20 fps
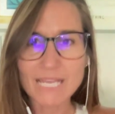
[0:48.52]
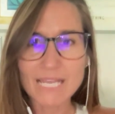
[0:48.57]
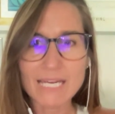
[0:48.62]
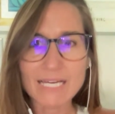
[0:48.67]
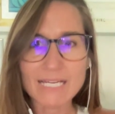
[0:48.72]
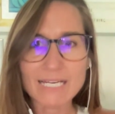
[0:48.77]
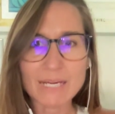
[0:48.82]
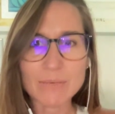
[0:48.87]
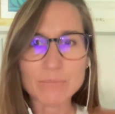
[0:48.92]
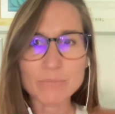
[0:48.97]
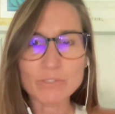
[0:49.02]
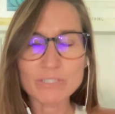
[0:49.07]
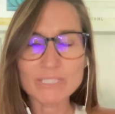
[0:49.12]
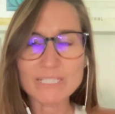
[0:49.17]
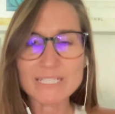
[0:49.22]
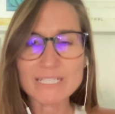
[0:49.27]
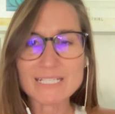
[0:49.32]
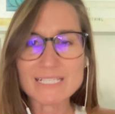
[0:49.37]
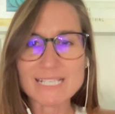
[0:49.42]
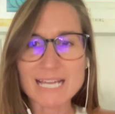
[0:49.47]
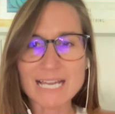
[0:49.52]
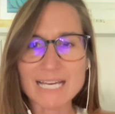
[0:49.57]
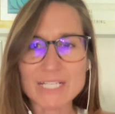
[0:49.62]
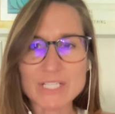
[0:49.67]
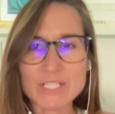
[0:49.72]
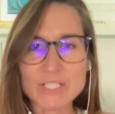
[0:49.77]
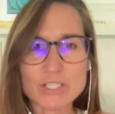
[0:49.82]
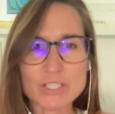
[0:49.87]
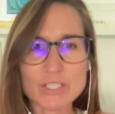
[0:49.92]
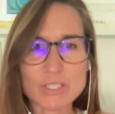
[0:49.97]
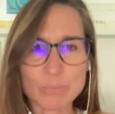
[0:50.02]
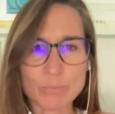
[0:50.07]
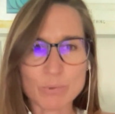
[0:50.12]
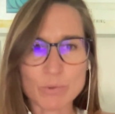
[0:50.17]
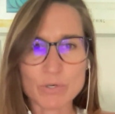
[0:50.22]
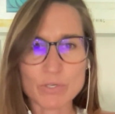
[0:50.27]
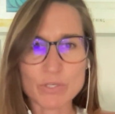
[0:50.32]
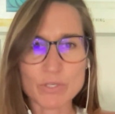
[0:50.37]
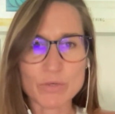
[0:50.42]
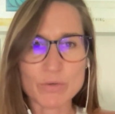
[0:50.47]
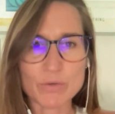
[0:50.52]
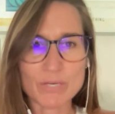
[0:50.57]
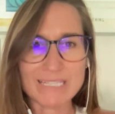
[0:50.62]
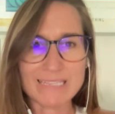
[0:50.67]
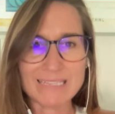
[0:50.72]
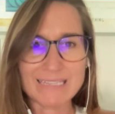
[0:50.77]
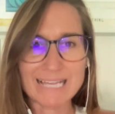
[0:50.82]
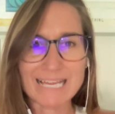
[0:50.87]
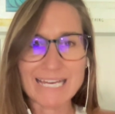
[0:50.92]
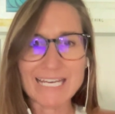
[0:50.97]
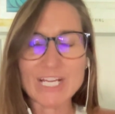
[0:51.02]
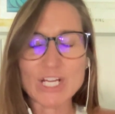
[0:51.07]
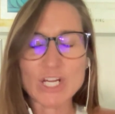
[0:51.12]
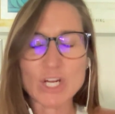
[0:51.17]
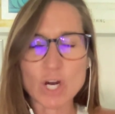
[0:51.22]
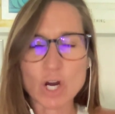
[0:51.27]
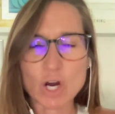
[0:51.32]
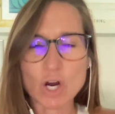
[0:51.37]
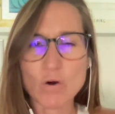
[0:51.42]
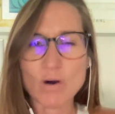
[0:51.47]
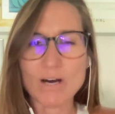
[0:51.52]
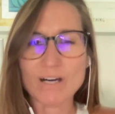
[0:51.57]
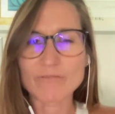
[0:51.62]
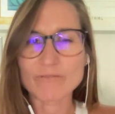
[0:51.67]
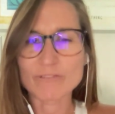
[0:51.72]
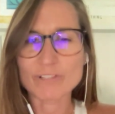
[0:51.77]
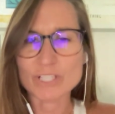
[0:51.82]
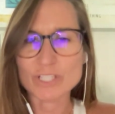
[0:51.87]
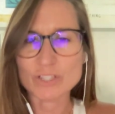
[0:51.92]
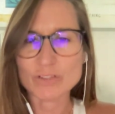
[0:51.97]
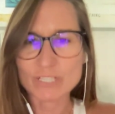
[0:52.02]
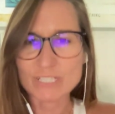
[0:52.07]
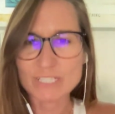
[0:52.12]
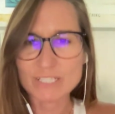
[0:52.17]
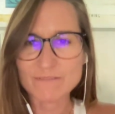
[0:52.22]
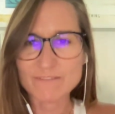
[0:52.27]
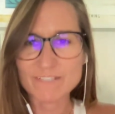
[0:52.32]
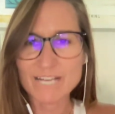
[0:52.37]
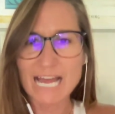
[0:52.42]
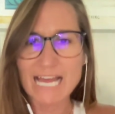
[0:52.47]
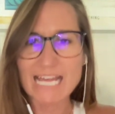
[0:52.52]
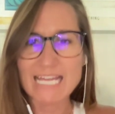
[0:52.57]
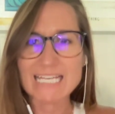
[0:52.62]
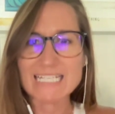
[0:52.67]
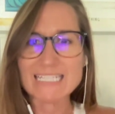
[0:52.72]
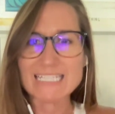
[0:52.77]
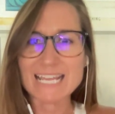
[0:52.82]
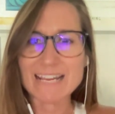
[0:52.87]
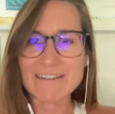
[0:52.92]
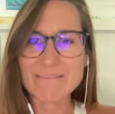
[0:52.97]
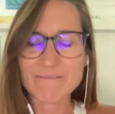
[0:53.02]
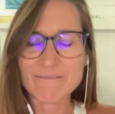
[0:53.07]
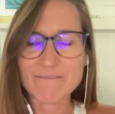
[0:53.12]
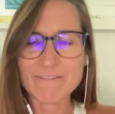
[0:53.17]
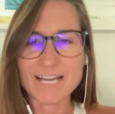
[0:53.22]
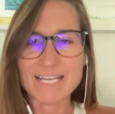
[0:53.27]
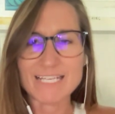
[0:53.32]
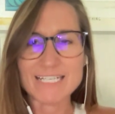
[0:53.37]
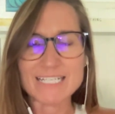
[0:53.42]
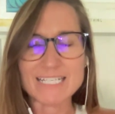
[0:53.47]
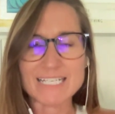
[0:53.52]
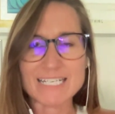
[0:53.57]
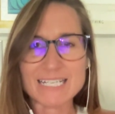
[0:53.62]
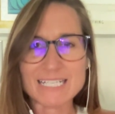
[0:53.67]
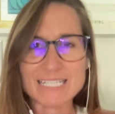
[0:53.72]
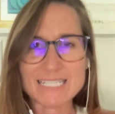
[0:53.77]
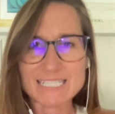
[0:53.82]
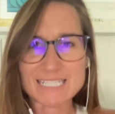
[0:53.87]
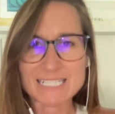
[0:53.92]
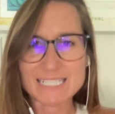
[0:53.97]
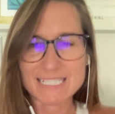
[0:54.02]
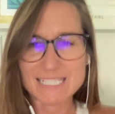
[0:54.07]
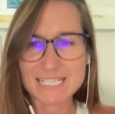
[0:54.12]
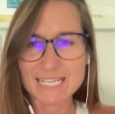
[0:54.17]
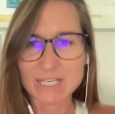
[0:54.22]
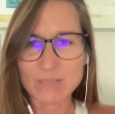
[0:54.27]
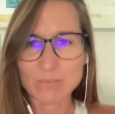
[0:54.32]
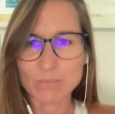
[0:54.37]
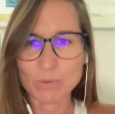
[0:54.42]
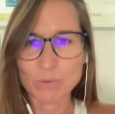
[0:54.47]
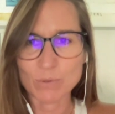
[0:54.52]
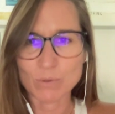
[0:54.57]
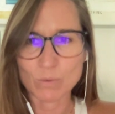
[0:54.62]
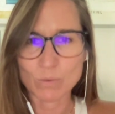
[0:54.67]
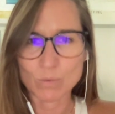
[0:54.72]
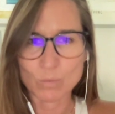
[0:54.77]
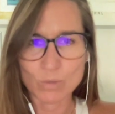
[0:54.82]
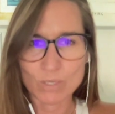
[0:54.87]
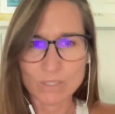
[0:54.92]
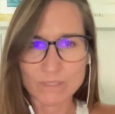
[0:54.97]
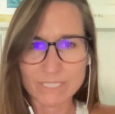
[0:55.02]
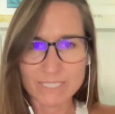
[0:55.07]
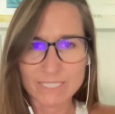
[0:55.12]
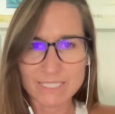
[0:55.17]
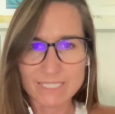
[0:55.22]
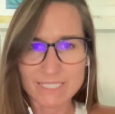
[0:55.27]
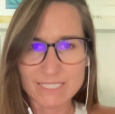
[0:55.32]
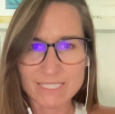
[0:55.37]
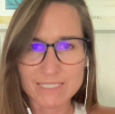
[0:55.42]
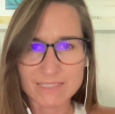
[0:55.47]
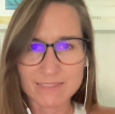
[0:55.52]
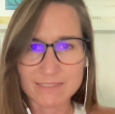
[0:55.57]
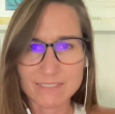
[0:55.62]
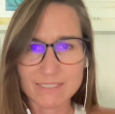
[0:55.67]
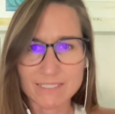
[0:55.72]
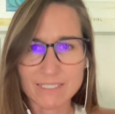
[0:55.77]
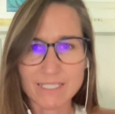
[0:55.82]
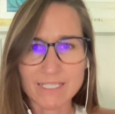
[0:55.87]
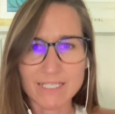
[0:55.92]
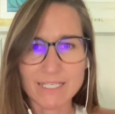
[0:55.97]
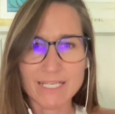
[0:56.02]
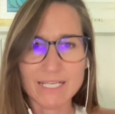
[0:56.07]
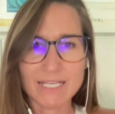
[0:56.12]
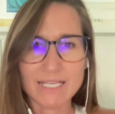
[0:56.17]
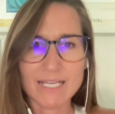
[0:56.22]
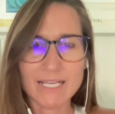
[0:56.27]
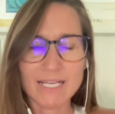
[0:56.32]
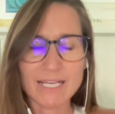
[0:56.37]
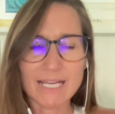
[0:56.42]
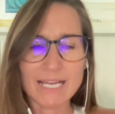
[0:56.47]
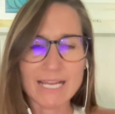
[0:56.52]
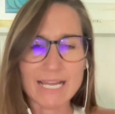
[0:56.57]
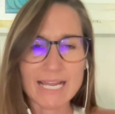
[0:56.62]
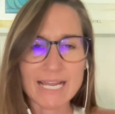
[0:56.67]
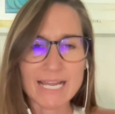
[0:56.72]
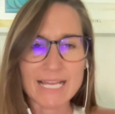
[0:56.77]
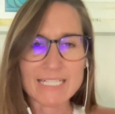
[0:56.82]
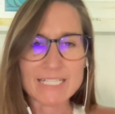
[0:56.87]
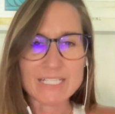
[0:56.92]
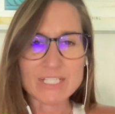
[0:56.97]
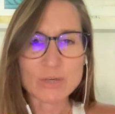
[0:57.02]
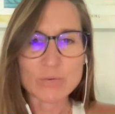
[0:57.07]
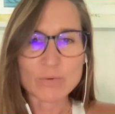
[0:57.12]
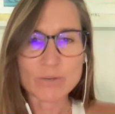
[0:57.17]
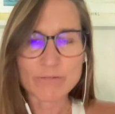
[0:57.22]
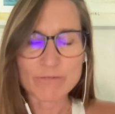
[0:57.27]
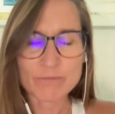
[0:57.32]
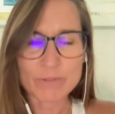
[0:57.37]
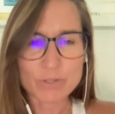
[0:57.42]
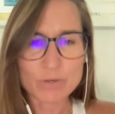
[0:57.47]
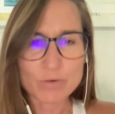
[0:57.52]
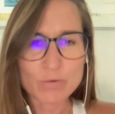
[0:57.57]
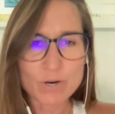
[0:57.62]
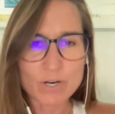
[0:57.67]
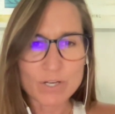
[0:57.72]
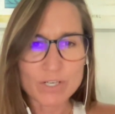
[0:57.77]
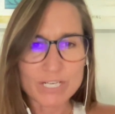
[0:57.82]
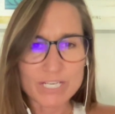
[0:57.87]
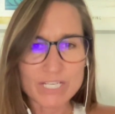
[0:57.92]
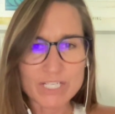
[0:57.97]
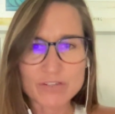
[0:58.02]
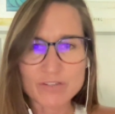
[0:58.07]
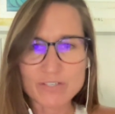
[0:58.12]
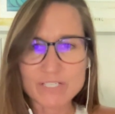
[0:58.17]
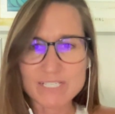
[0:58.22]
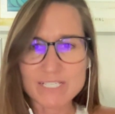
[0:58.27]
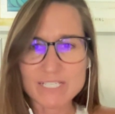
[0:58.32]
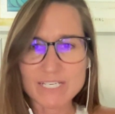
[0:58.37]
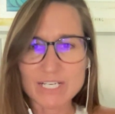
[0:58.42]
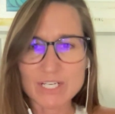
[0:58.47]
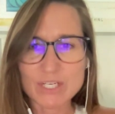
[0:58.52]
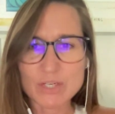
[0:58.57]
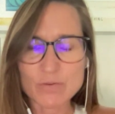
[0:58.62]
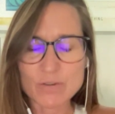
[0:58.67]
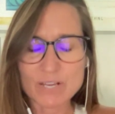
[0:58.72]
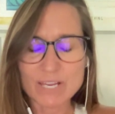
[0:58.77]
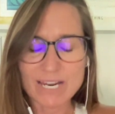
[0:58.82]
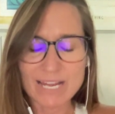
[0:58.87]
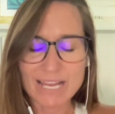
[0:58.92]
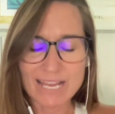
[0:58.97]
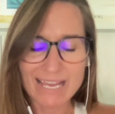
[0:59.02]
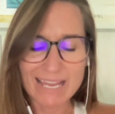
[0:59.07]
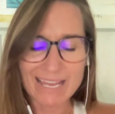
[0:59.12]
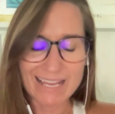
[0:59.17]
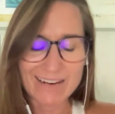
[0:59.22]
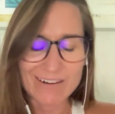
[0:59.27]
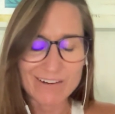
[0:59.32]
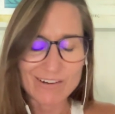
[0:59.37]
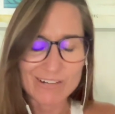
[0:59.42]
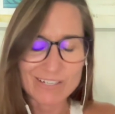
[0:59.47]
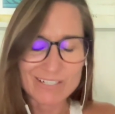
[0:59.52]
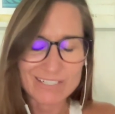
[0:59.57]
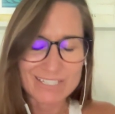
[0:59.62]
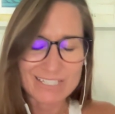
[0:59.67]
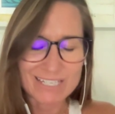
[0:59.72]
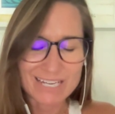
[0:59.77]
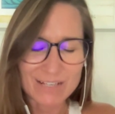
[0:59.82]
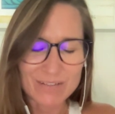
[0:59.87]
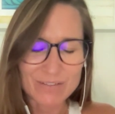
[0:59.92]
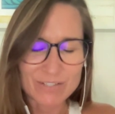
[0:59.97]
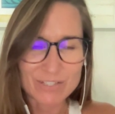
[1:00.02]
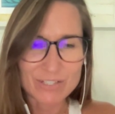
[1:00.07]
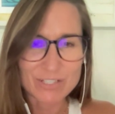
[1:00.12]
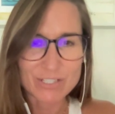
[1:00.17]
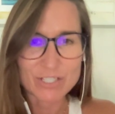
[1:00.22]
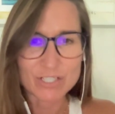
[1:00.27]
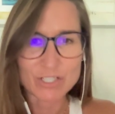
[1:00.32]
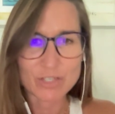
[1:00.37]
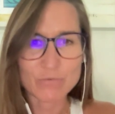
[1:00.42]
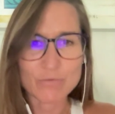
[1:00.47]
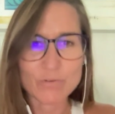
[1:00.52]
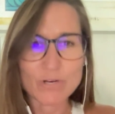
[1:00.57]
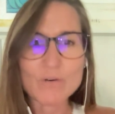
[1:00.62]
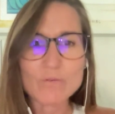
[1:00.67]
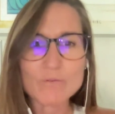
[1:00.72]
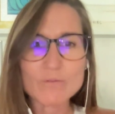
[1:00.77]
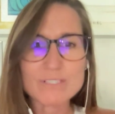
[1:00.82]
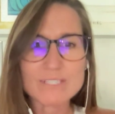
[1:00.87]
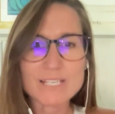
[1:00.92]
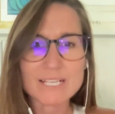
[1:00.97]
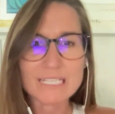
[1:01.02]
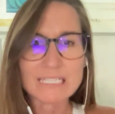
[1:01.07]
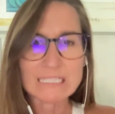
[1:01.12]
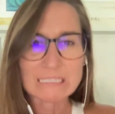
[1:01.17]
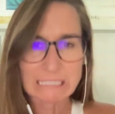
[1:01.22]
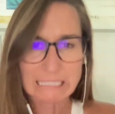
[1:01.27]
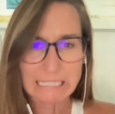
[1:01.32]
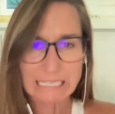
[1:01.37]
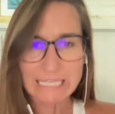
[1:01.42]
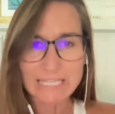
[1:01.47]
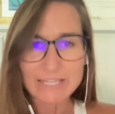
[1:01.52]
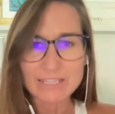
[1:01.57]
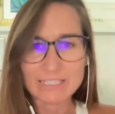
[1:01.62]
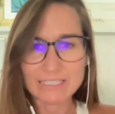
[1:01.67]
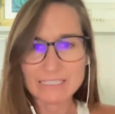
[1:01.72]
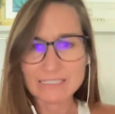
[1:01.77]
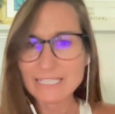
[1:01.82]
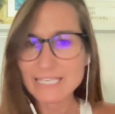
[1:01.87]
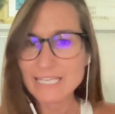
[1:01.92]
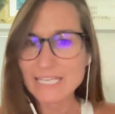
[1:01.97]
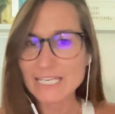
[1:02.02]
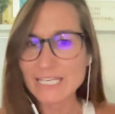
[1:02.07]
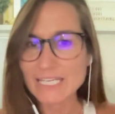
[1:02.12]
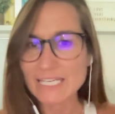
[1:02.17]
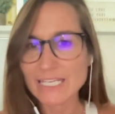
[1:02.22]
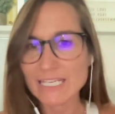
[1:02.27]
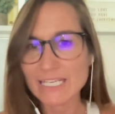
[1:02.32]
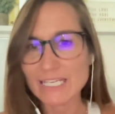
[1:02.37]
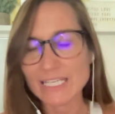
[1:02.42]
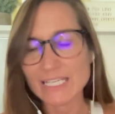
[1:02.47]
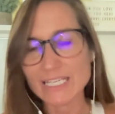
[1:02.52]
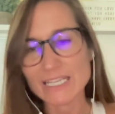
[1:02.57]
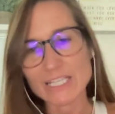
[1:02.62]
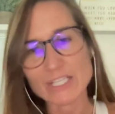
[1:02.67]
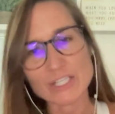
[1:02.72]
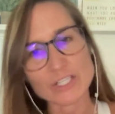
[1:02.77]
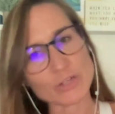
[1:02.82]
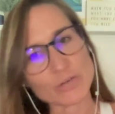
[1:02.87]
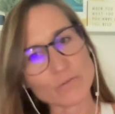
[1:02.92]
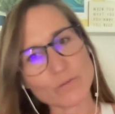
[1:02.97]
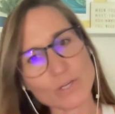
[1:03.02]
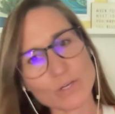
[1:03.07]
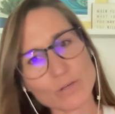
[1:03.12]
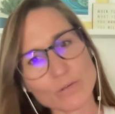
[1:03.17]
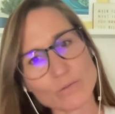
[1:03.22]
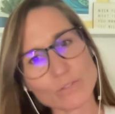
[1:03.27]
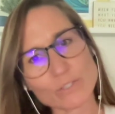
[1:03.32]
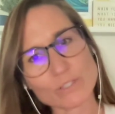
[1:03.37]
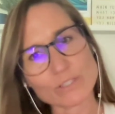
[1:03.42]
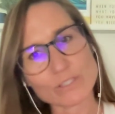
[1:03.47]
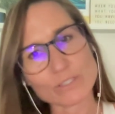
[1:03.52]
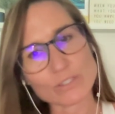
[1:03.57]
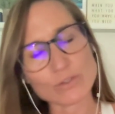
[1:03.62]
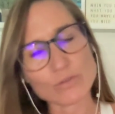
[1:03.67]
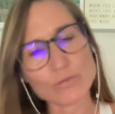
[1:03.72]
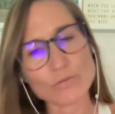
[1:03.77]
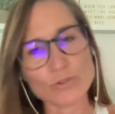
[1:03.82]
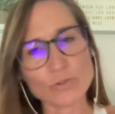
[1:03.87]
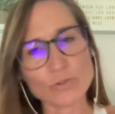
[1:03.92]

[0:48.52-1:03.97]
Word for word: And I'm really excited to support you in letting go of restrictive diets and finding sustainable wellness. And so, if you are interested, you could head on down to the show notes and click the link in the show notes to